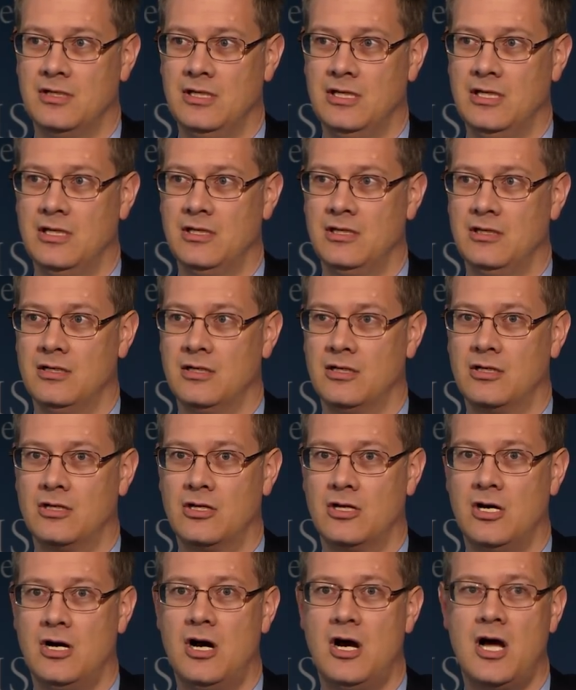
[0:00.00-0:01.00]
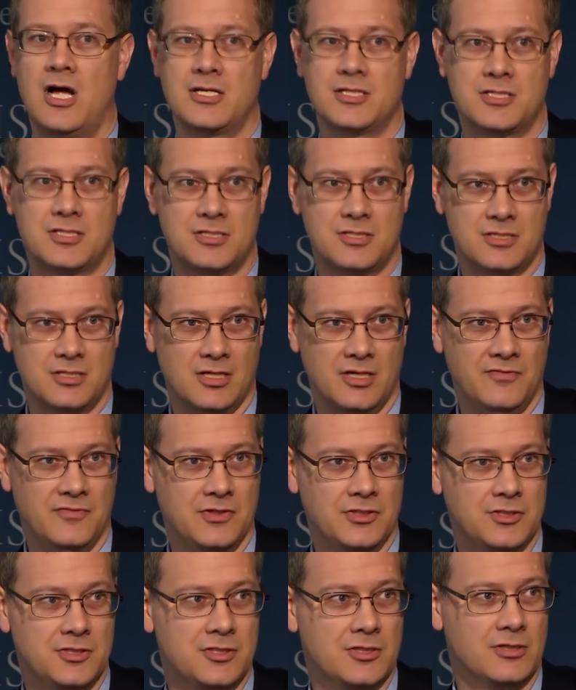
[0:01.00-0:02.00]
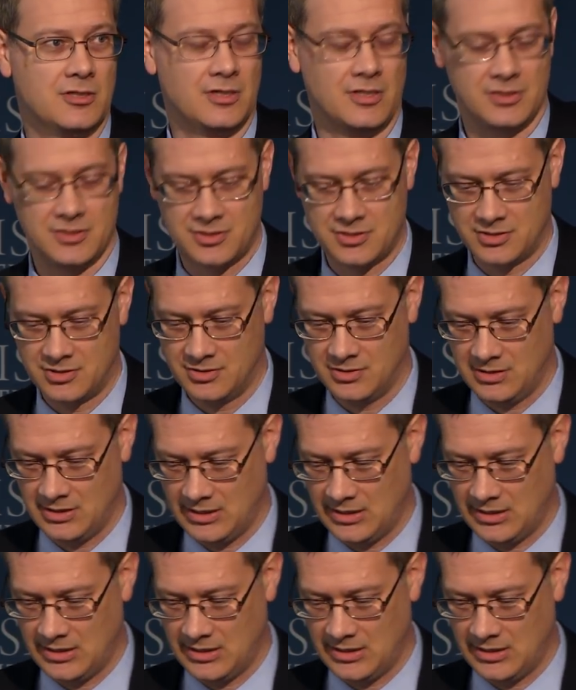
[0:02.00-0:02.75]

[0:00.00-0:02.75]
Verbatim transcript: in costs of insurance.